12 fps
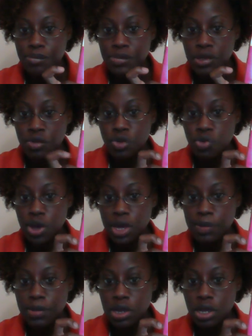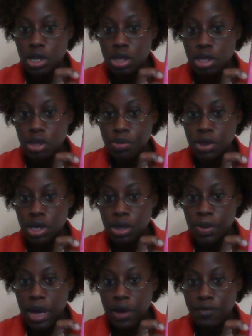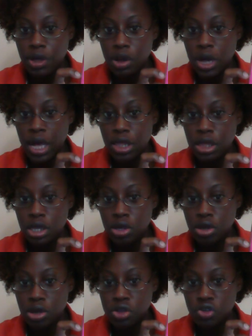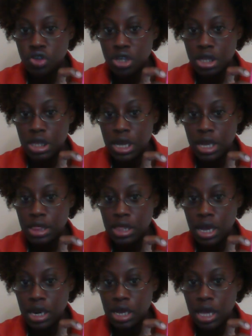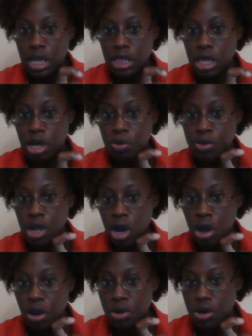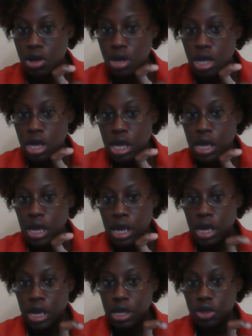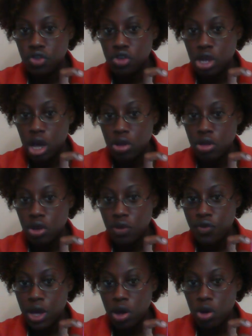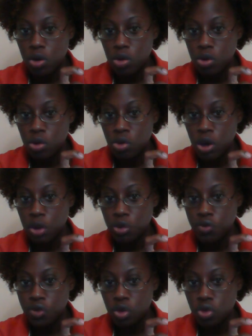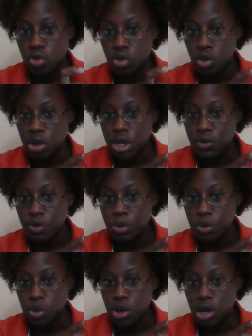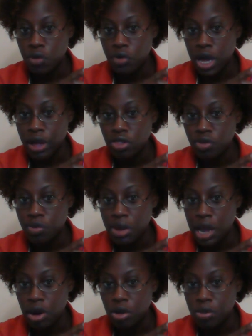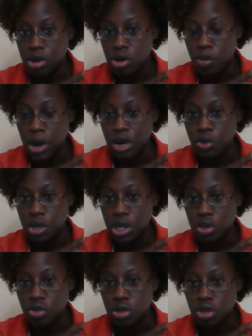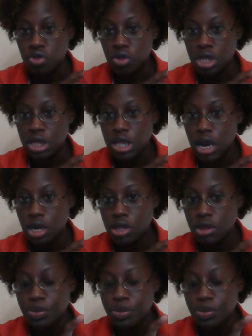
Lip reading: This was recommended to me by a fellow ICer, and she said that it has helped her, and she also found great reviews on it for people with overactive bladder but nobody with interstitial cystitis.